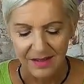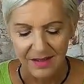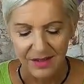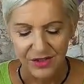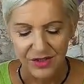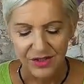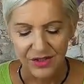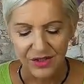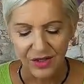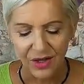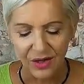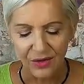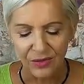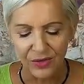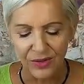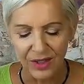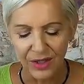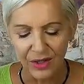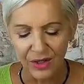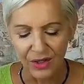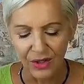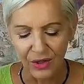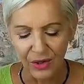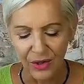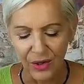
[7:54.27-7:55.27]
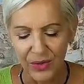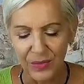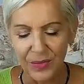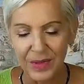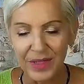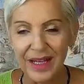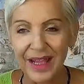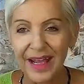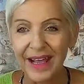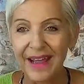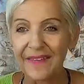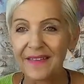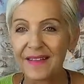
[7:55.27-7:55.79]
She's holding a globe
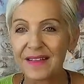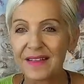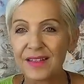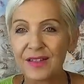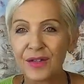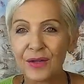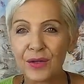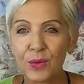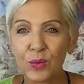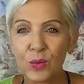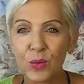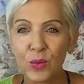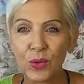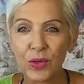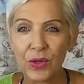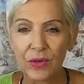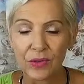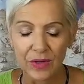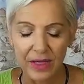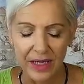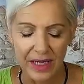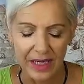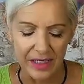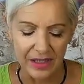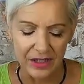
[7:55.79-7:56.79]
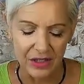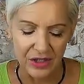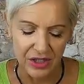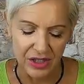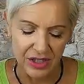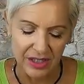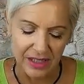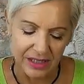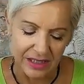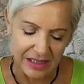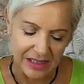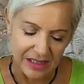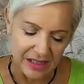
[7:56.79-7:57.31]
in her hand. There's a lot of watery energy.
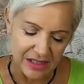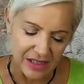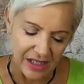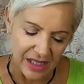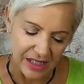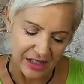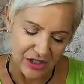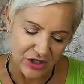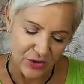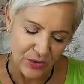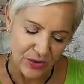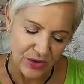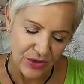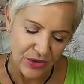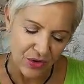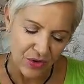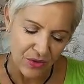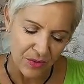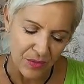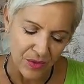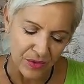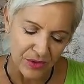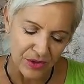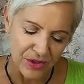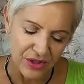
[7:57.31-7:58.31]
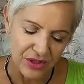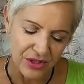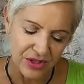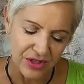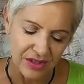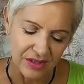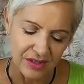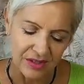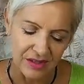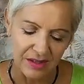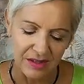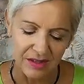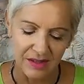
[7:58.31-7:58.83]
Getting in touch with your
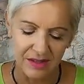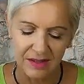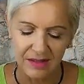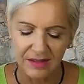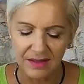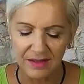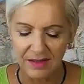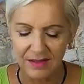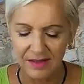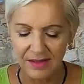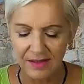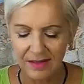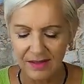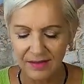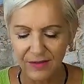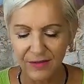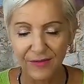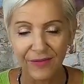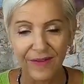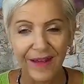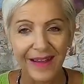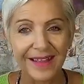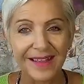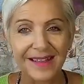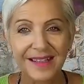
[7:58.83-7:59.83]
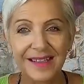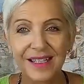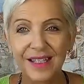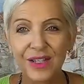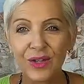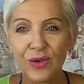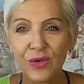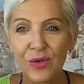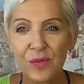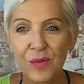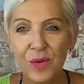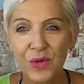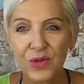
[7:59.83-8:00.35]
emotions, facing
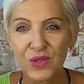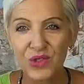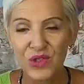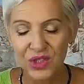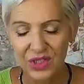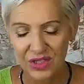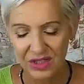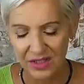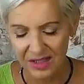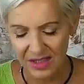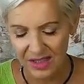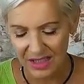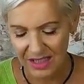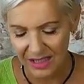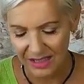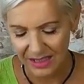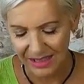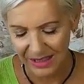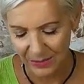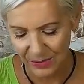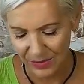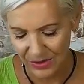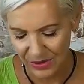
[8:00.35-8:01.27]
your emotions, dealing